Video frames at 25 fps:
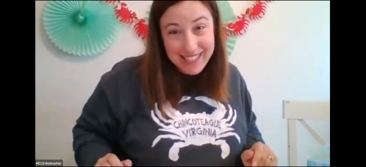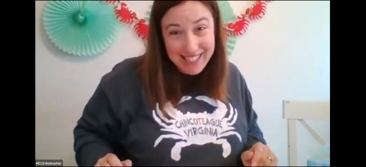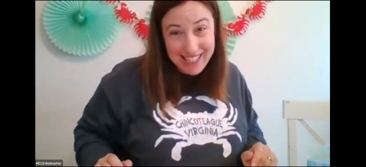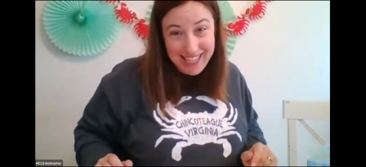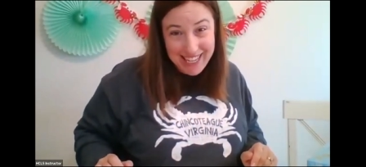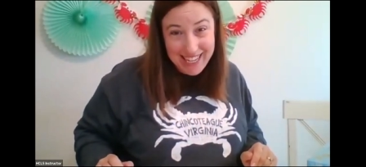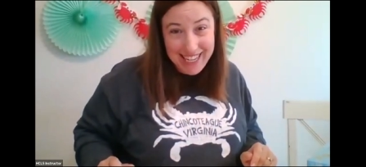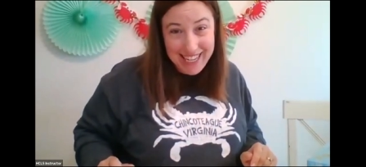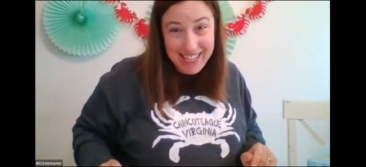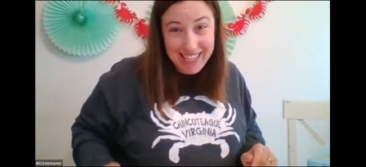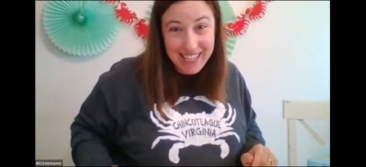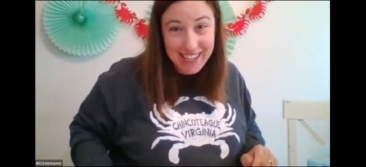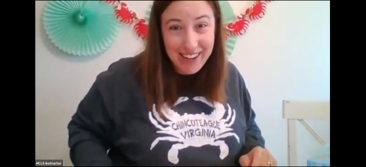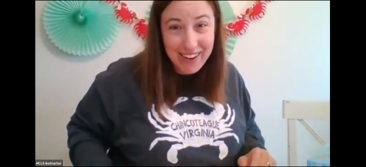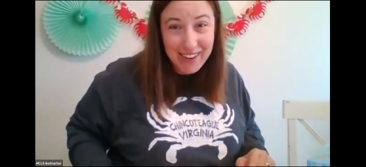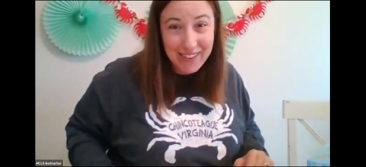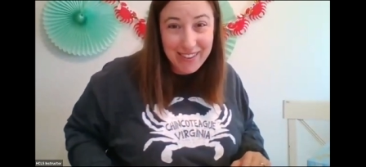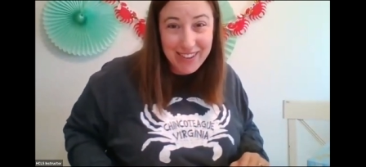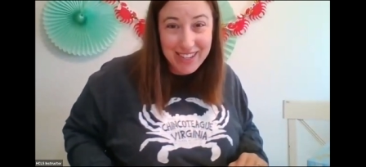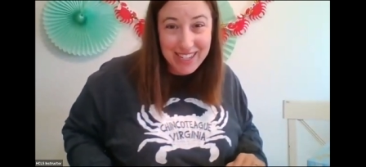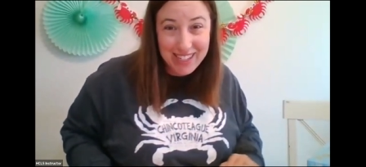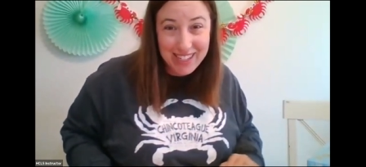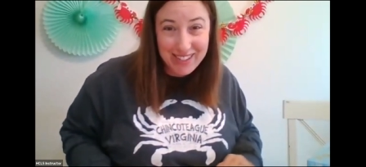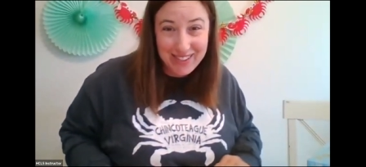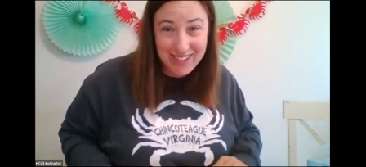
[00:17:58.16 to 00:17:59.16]
see
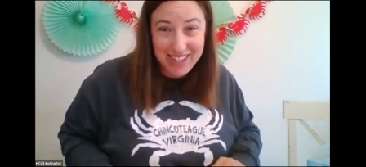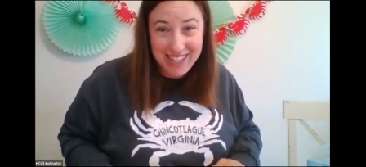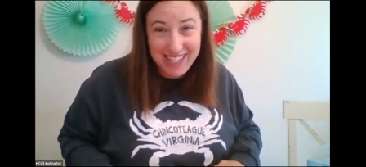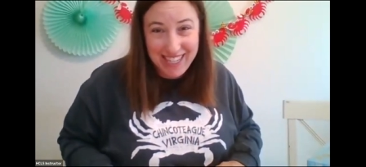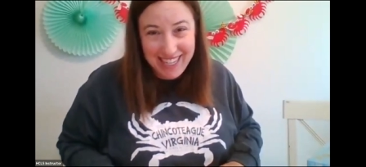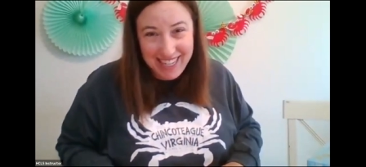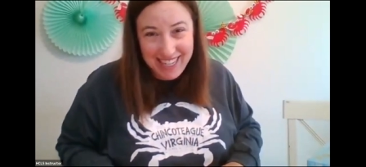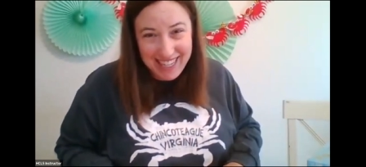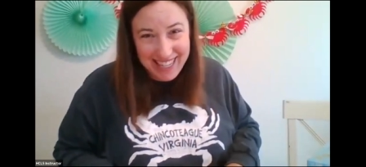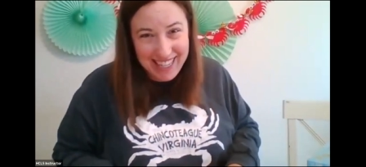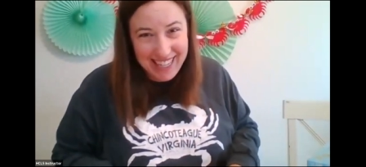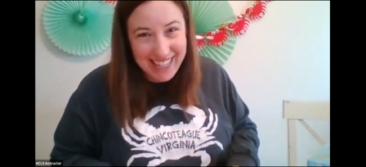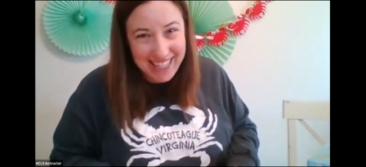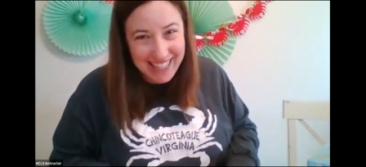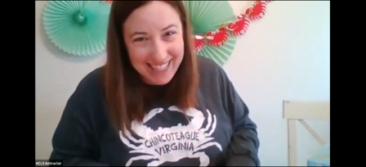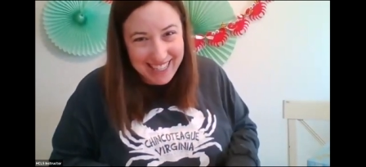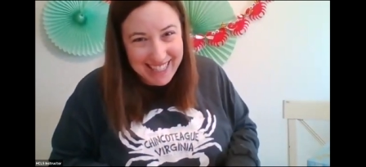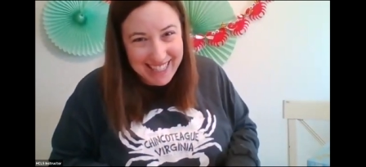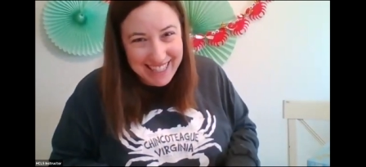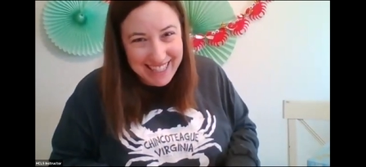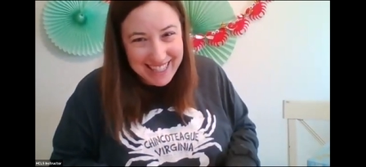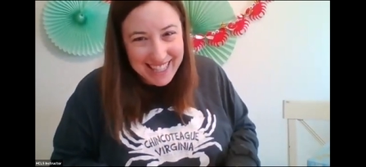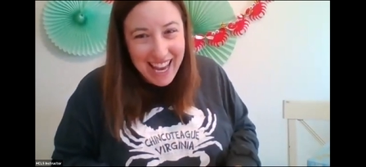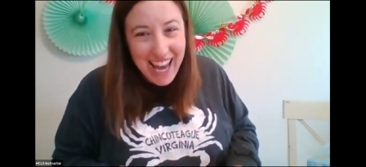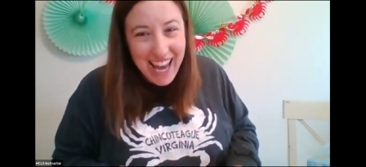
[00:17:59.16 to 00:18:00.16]
which one it is.